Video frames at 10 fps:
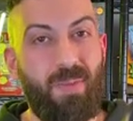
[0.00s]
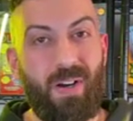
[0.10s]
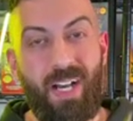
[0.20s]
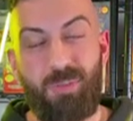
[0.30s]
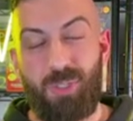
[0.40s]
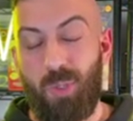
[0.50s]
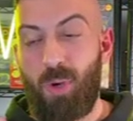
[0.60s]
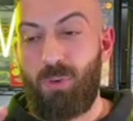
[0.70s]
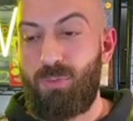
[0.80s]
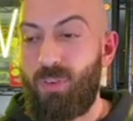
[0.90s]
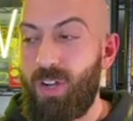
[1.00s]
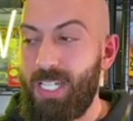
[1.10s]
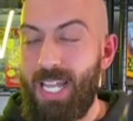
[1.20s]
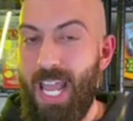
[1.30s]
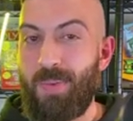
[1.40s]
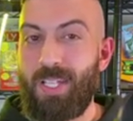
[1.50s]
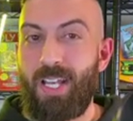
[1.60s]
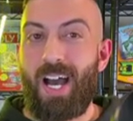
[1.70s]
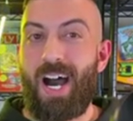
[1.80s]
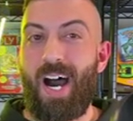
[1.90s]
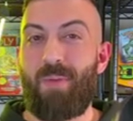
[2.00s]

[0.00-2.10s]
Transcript: but I'm sure there were funny names. Uh,